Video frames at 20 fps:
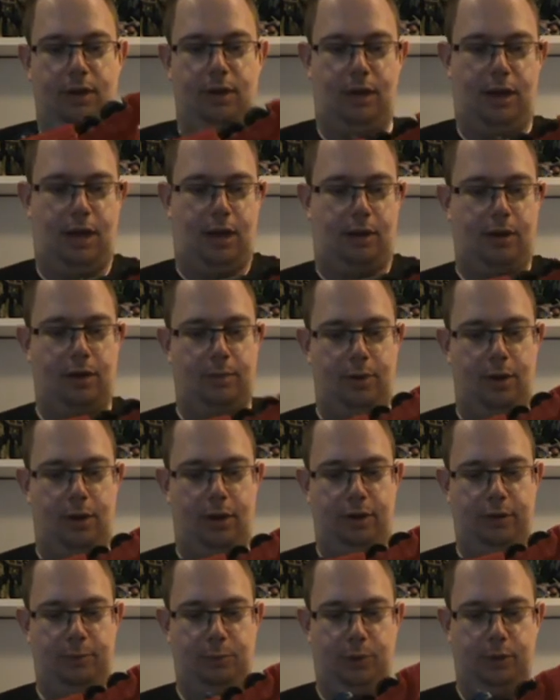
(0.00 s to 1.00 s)
Yeah, come
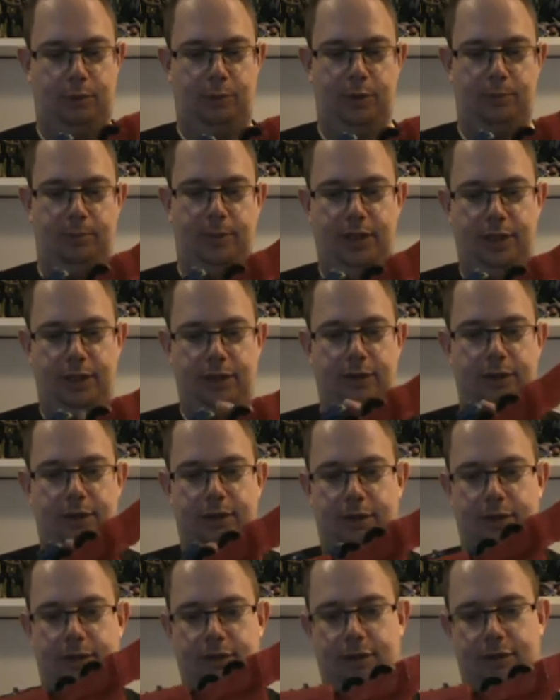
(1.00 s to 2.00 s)
on, work with me.
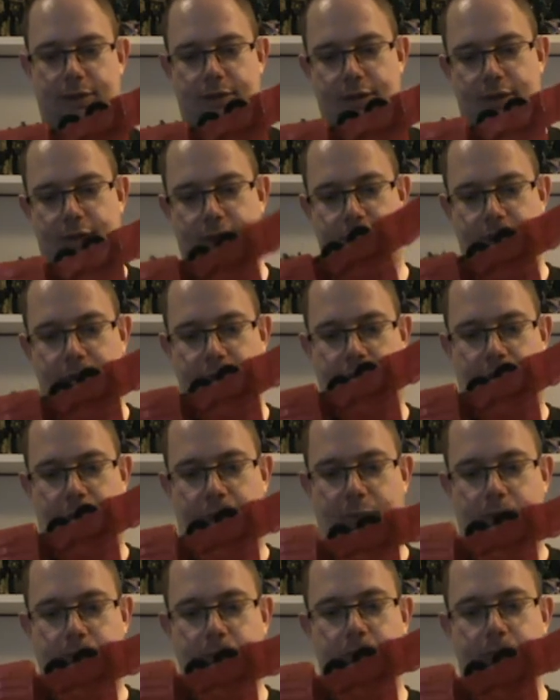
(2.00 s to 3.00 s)
Damn
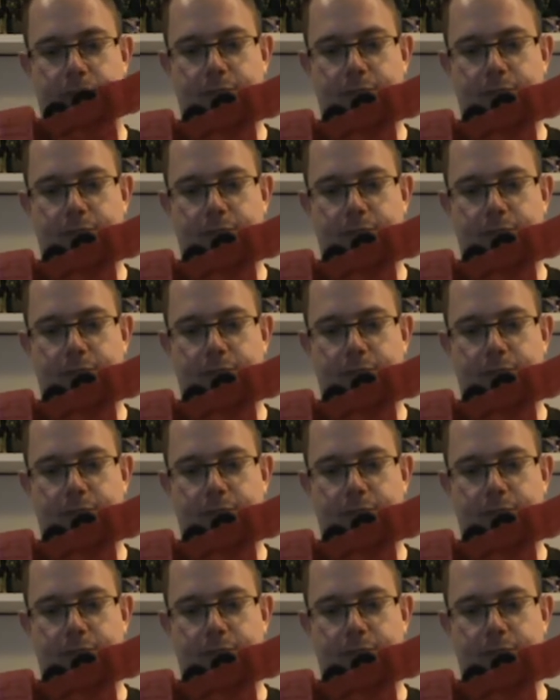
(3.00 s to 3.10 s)
you.